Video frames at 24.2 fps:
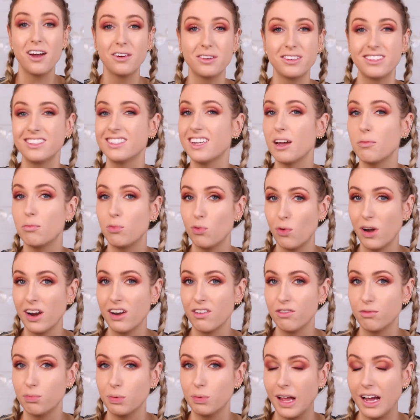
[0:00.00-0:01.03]
Now step
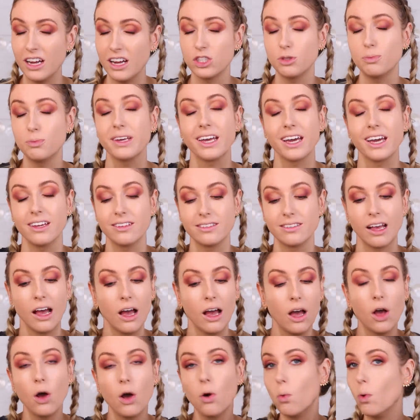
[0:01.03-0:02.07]
one of blush because
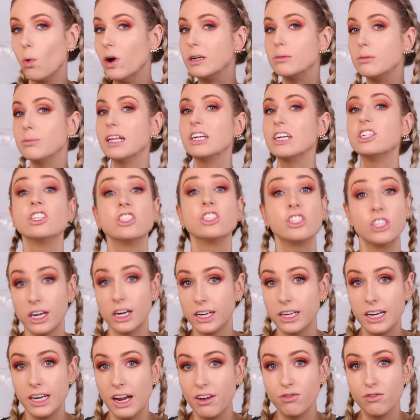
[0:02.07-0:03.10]
one blush is
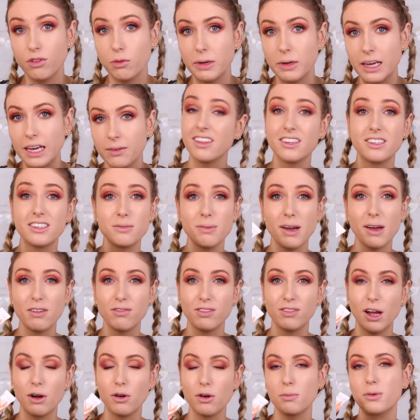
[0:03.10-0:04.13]
not enough for me. This is by
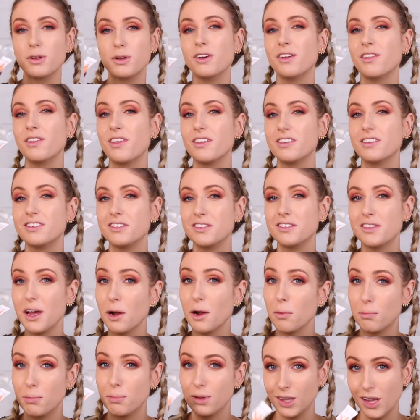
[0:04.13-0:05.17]
Flower Beauty. This is
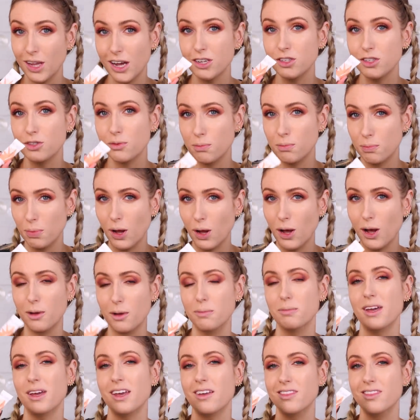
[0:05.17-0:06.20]
their Blush
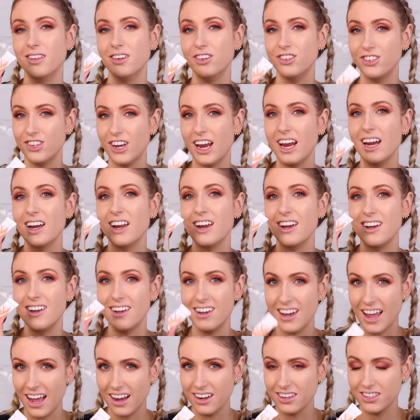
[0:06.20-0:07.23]
Balm in the shade
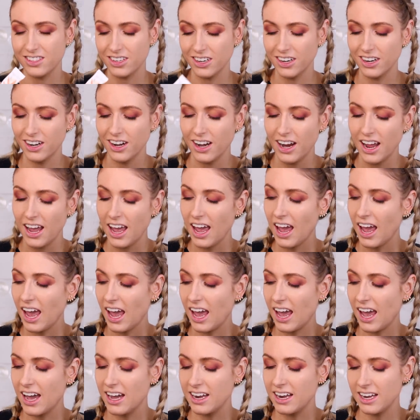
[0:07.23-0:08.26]
Nectar.
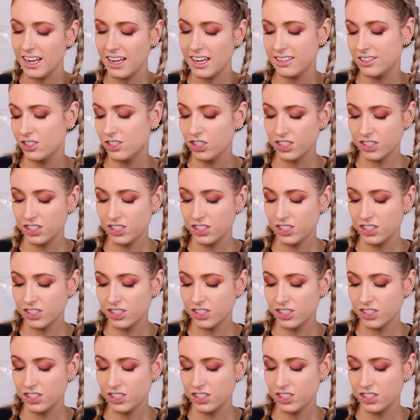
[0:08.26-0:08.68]
And it's